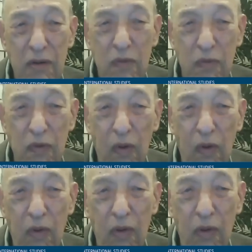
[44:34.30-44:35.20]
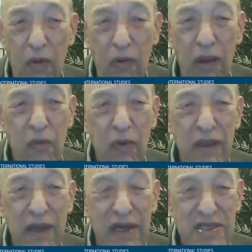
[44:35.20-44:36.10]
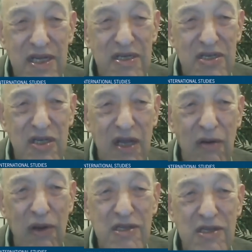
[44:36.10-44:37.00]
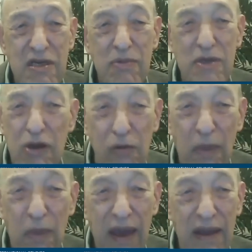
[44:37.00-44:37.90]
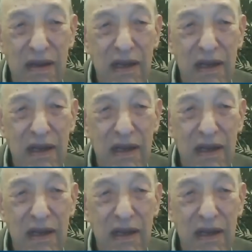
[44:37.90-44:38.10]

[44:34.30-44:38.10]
role when the United States and China relationship is so bad.